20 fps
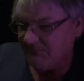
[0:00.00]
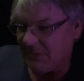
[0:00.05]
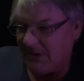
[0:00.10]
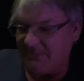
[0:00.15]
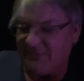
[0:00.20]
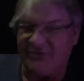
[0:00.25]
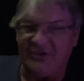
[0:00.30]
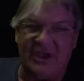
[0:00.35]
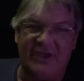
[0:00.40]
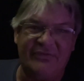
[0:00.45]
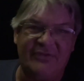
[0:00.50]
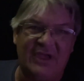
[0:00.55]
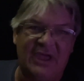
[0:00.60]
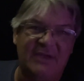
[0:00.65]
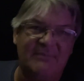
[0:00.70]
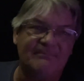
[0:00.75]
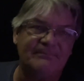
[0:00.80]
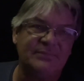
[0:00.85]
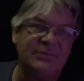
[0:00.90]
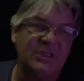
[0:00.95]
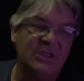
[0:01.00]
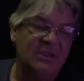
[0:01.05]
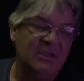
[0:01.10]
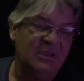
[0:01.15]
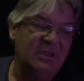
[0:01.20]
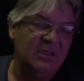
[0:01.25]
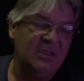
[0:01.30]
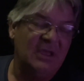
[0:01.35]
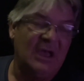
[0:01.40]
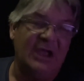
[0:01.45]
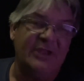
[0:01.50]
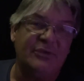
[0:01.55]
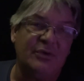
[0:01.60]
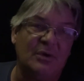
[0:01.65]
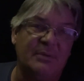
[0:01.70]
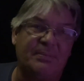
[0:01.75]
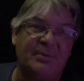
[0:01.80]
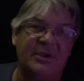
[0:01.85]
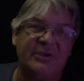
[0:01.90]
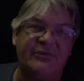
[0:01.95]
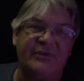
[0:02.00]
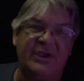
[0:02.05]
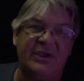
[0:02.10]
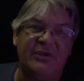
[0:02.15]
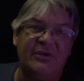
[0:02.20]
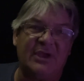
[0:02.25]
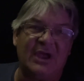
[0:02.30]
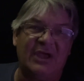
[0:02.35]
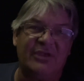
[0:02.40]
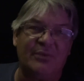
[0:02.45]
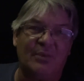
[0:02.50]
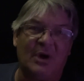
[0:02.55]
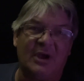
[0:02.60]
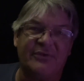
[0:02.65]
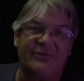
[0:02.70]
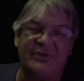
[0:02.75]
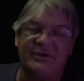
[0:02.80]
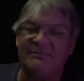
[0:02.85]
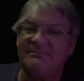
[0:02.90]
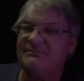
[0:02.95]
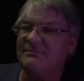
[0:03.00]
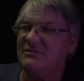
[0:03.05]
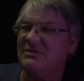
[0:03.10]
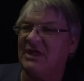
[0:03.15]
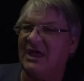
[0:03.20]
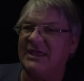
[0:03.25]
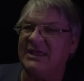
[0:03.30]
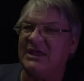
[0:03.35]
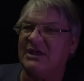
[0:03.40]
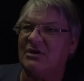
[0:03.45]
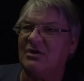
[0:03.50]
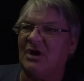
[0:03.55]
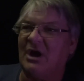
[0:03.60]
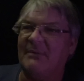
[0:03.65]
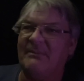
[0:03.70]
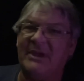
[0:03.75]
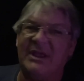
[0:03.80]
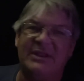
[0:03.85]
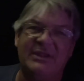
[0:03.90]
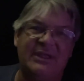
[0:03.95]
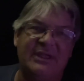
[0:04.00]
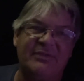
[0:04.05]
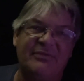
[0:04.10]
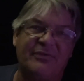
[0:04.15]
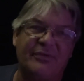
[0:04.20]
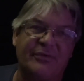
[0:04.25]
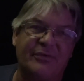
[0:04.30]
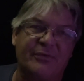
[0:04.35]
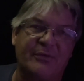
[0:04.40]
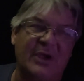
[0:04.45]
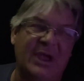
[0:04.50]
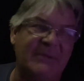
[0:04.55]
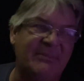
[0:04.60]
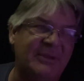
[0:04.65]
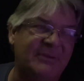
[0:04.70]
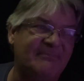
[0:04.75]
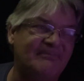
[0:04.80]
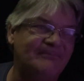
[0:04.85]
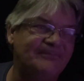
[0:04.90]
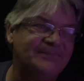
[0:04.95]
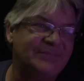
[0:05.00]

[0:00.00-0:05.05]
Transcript: besides that, I do appreciate you guys watching, liking, commenting, and subscribing.